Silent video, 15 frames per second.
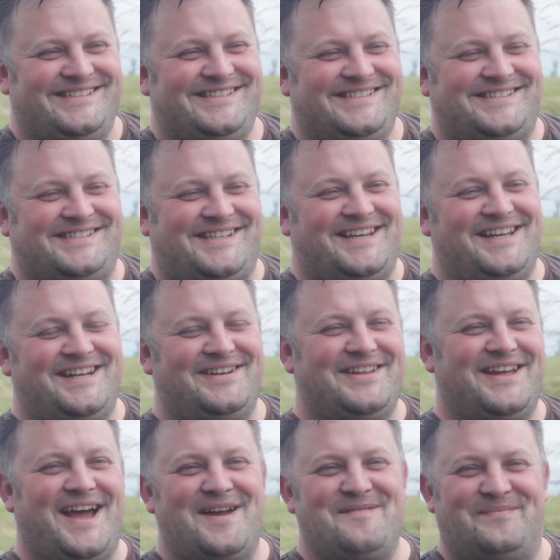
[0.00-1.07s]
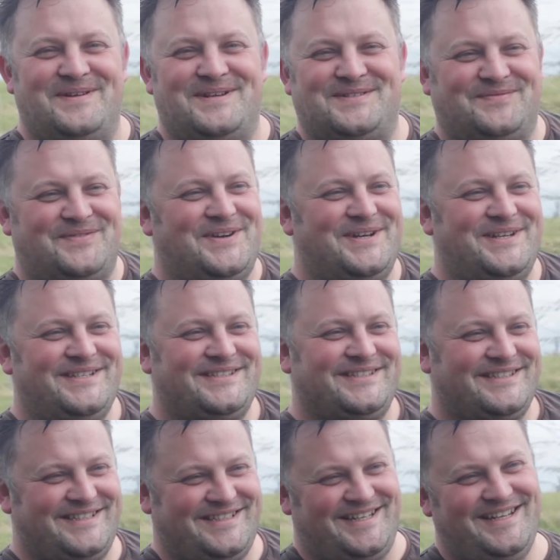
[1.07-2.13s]
singing in a high-pitched
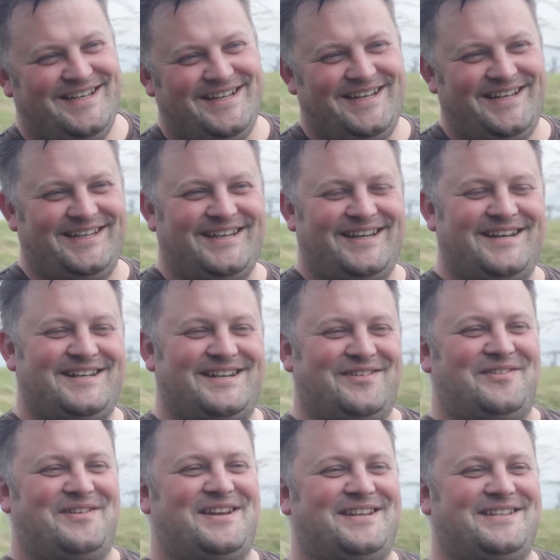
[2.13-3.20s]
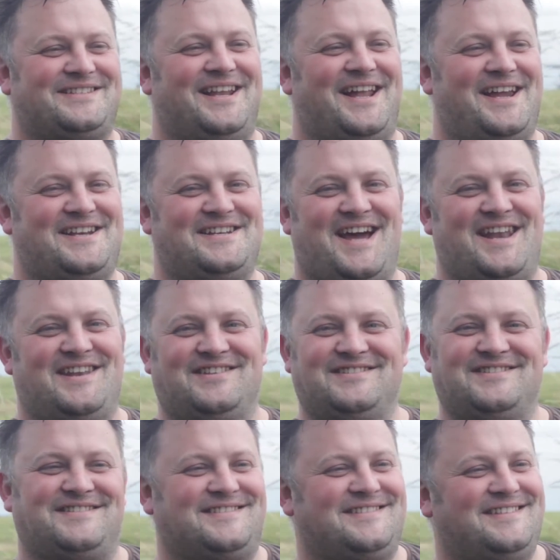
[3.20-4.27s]
voice and doing his like
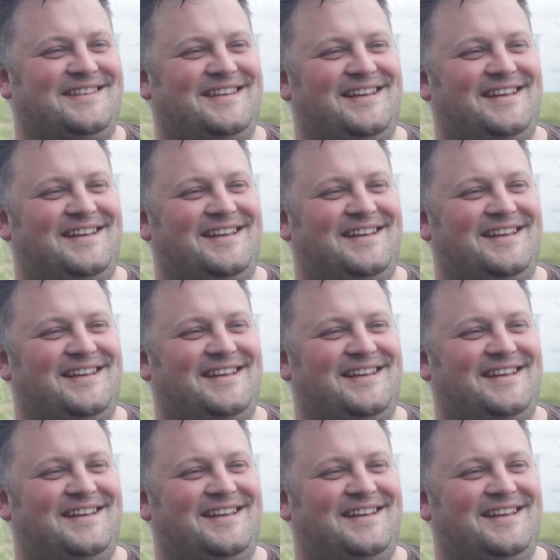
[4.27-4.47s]
dance,